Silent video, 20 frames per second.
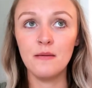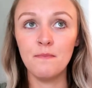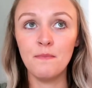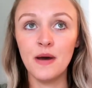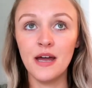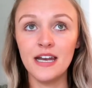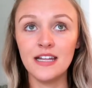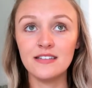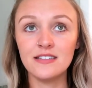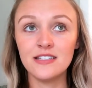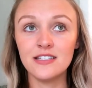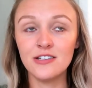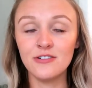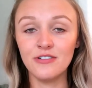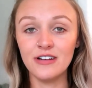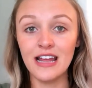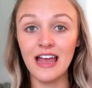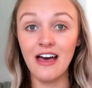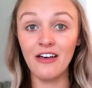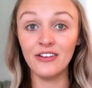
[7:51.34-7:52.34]
But it's the
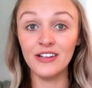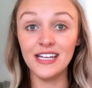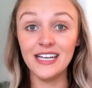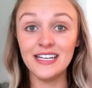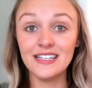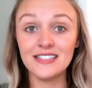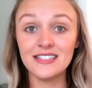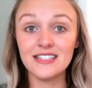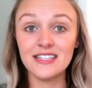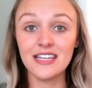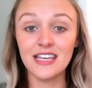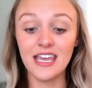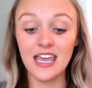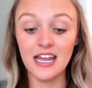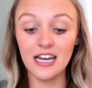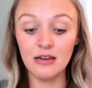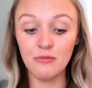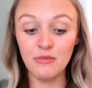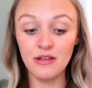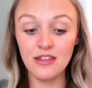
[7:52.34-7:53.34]
reality, it's the
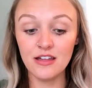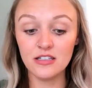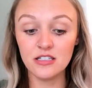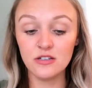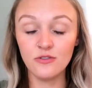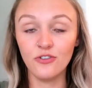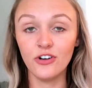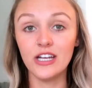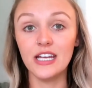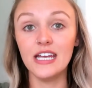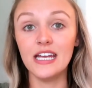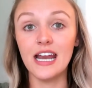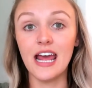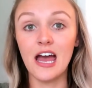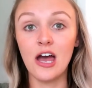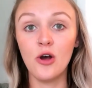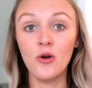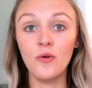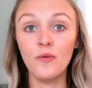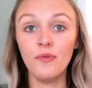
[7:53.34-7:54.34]
kid in me that's freaking
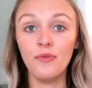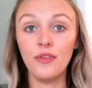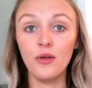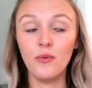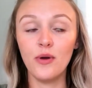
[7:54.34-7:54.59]
out,